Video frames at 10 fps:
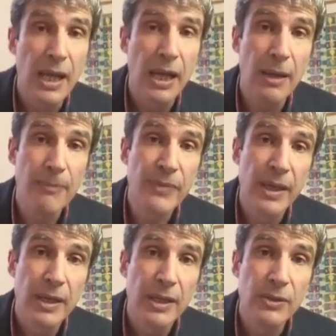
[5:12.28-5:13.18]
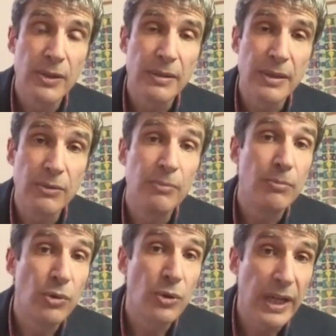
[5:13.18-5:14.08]
um, you can you're
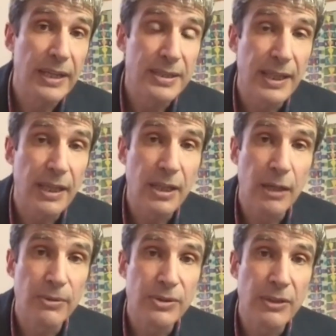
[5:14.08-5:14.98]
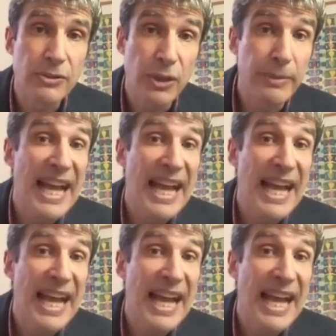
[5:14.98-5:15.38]
more likely to get carpal tunnel syndrome.